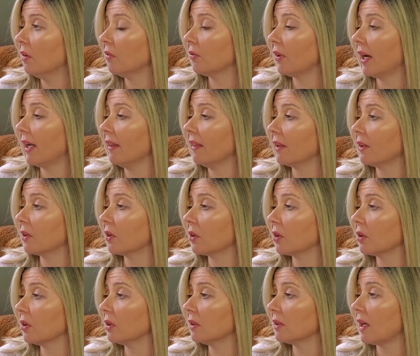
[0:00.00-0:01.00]
Franklin
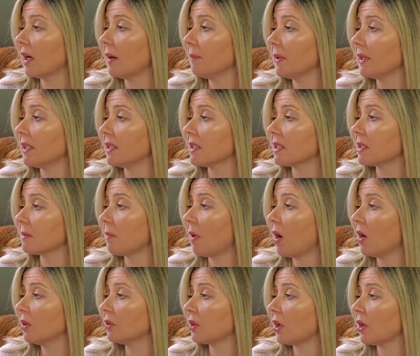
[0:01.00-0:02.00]
curled up in his
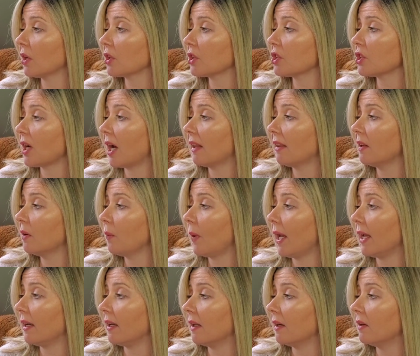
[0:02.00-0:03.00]
small dark shell and
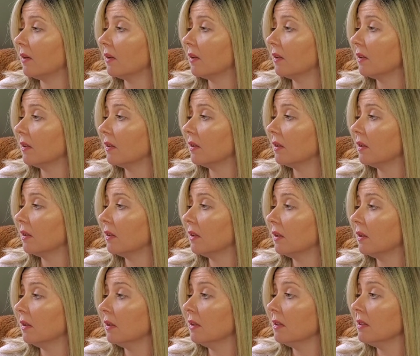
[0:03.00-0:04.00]
waited.
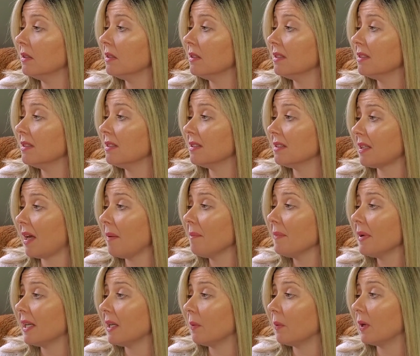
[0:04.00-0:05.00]

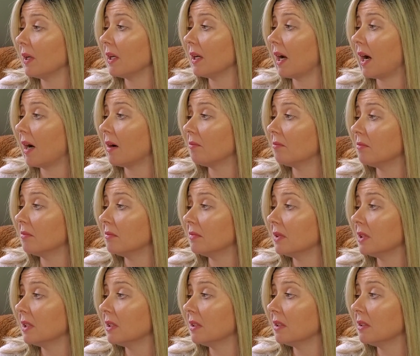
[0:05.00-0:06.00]
Somebody would come.
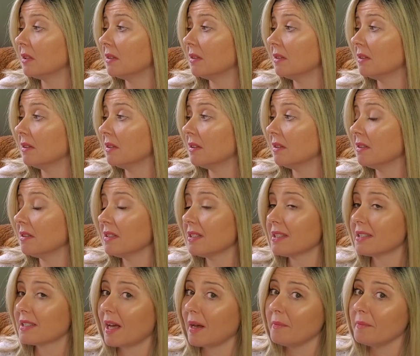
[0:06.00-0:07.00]

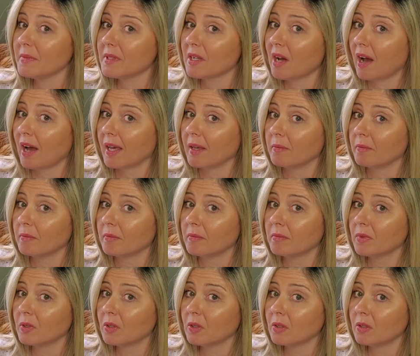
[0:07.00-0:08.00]
Sometime.
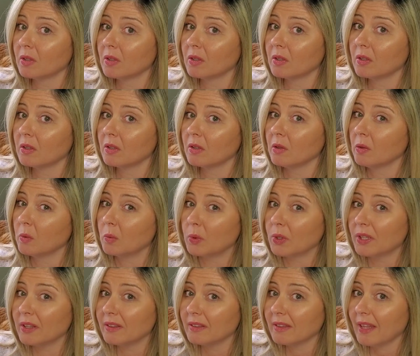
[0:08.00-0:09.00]

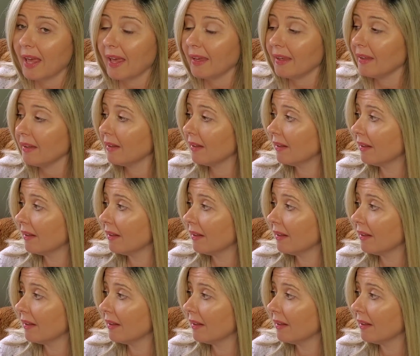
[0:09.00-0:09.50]
Wouldn't they?